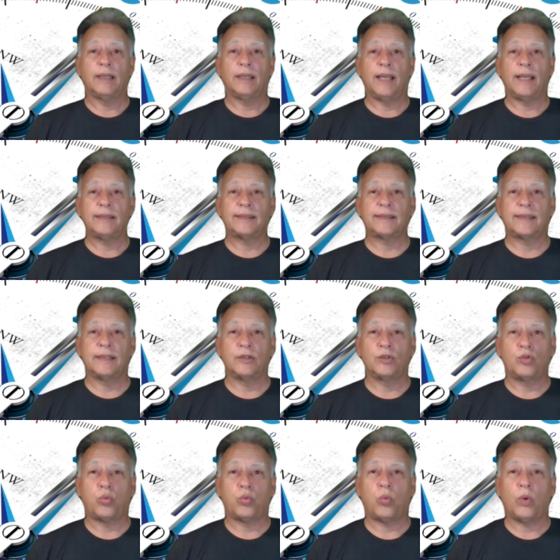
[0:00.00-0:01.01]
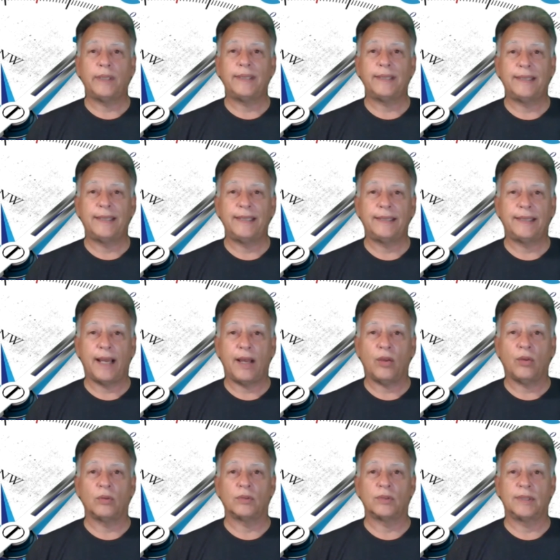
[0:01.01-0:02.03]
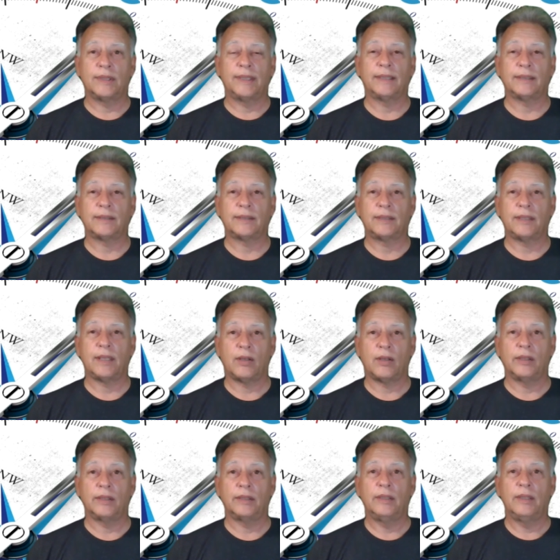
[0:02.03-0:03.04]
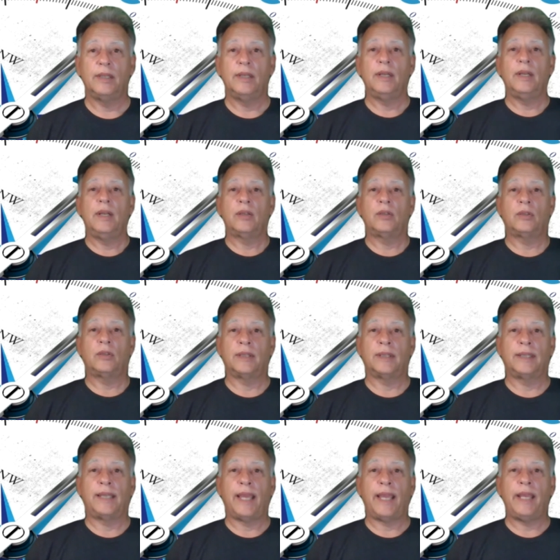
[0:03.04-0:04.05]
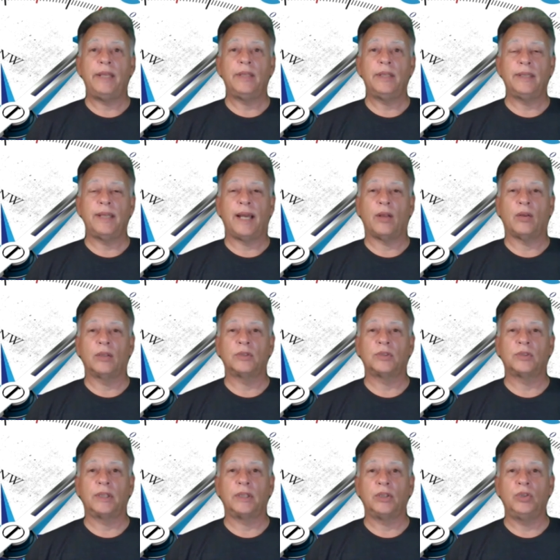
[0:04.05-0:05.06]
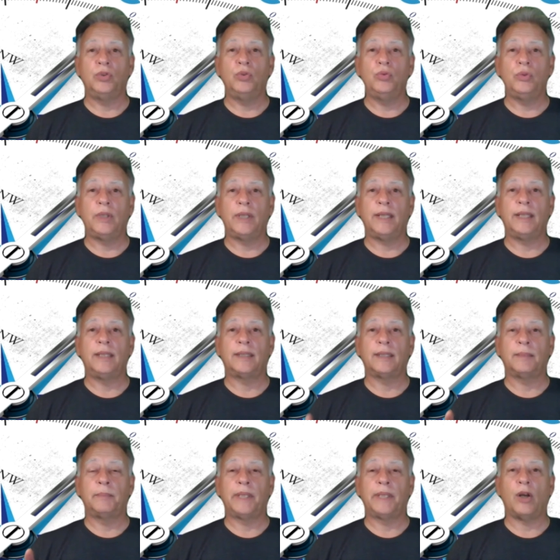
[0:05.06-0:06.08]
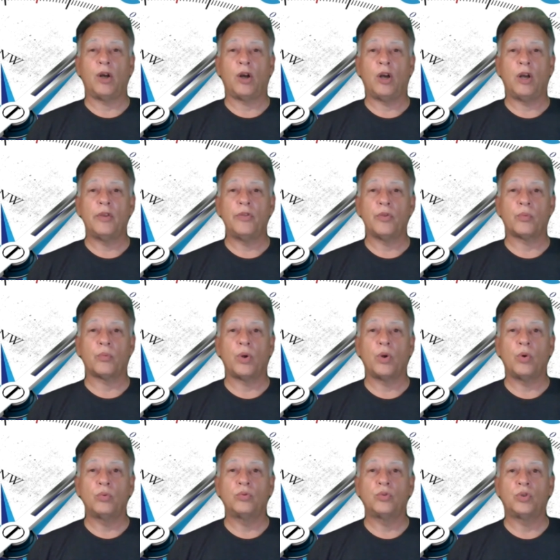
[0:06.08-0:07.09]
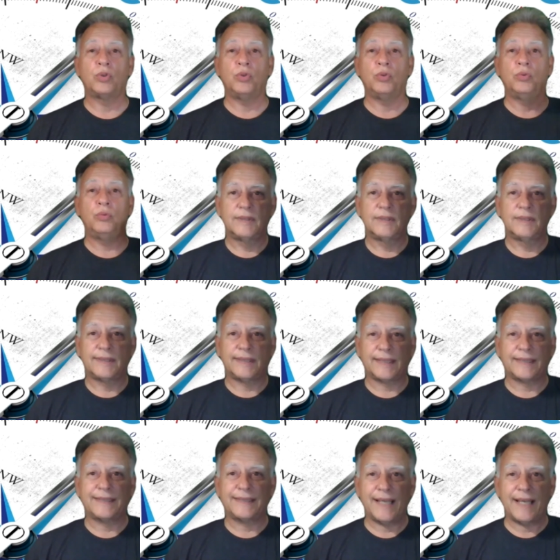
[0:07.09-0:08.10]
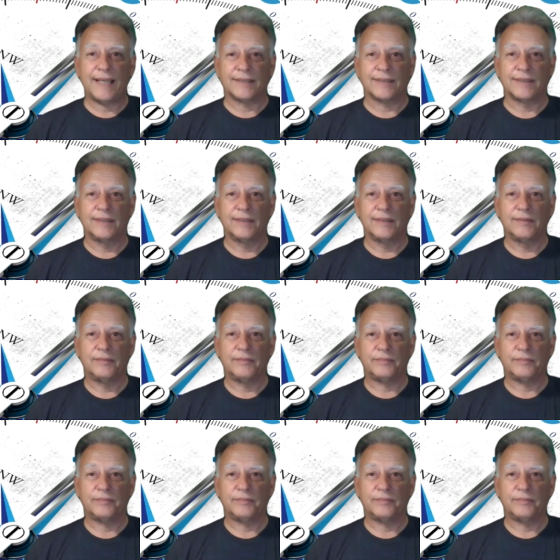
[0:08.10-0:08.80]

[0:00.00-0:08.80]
Less than $20 to get started to gain the knowledge that you need to be on the road to success.